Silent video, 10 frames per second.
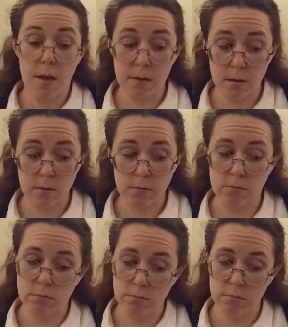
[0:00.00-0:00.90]
Though,
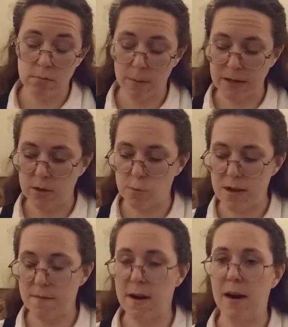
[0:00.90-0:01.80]
I mean, to
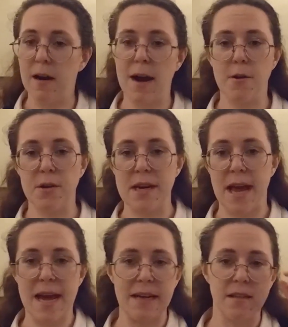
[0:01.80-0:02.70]
be fair, I don't eat
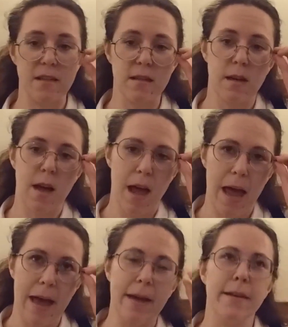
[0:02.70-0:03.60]
eggs,
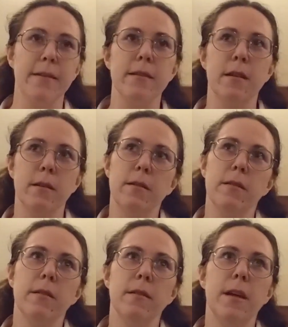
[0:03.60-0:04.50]

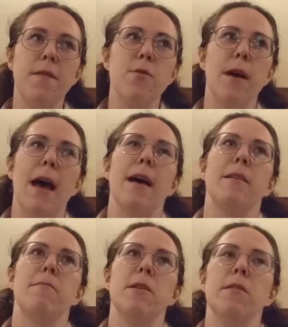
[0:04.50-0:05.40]
and if you add,